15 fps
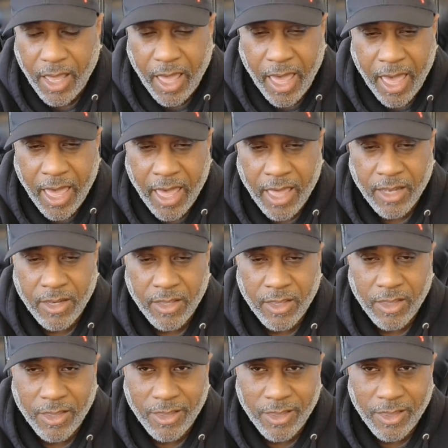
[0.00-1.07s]

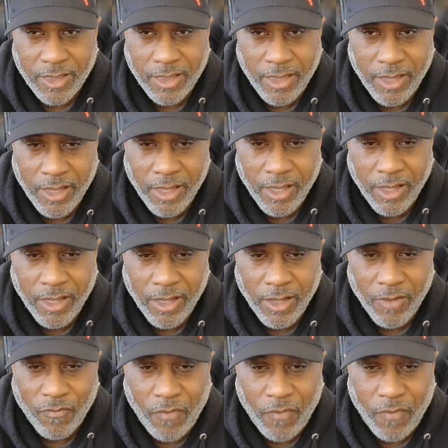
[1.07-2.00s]
and the